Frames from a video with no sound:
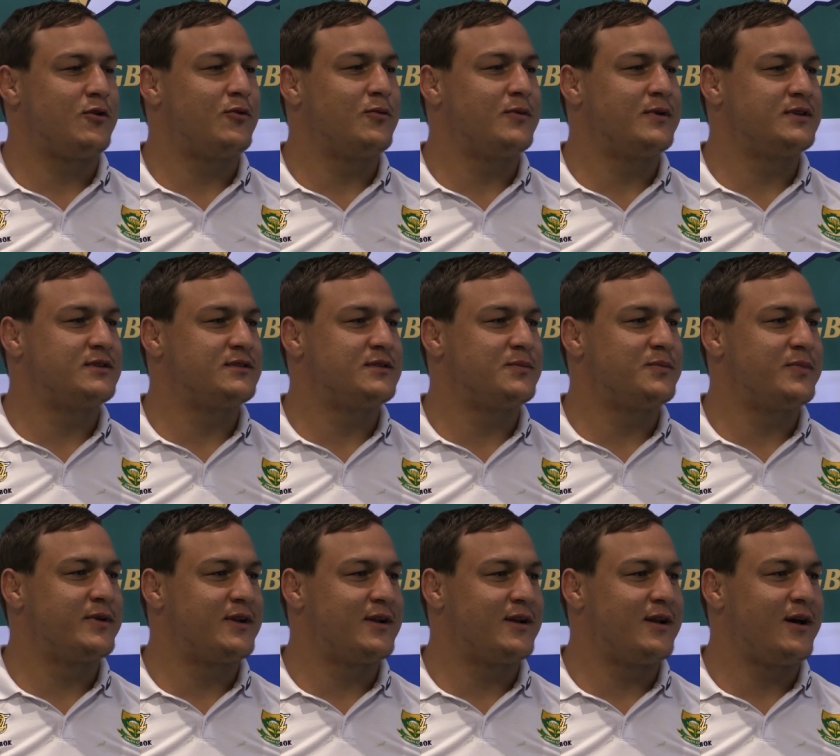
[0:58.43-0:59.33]
always the
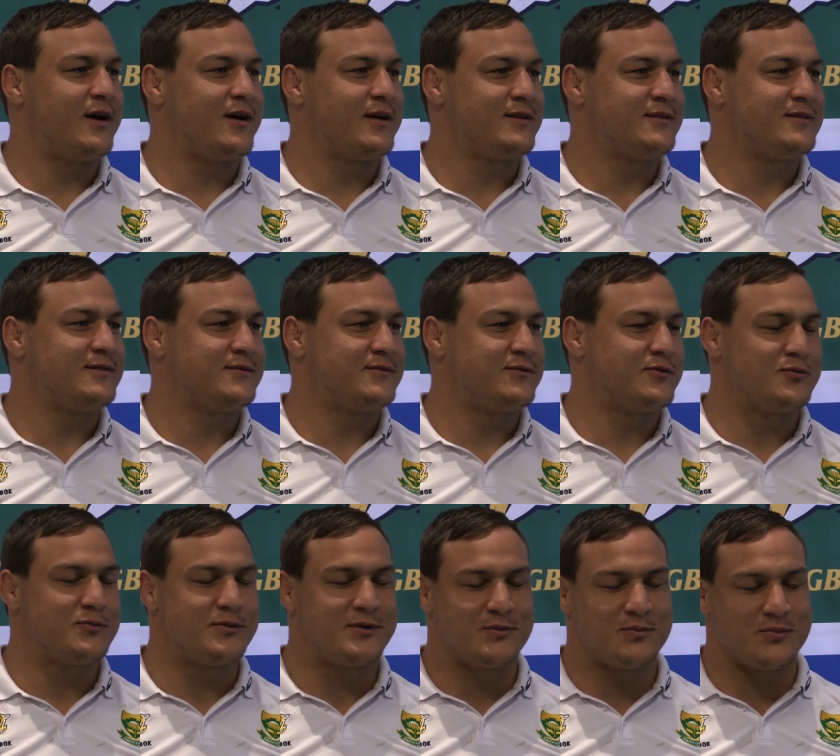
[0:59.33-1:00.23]
better line
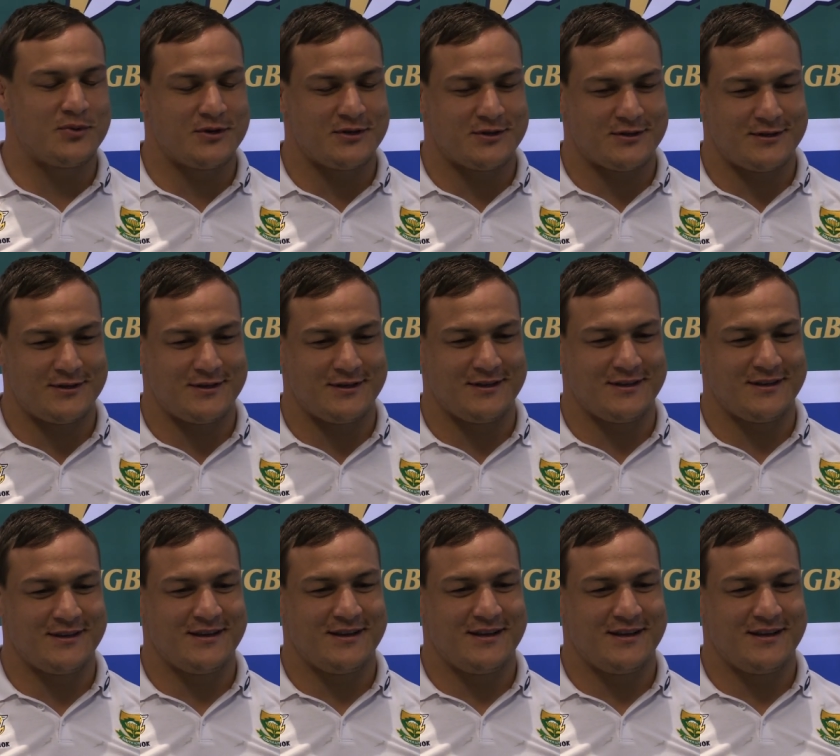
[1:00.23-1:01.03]
for me personally.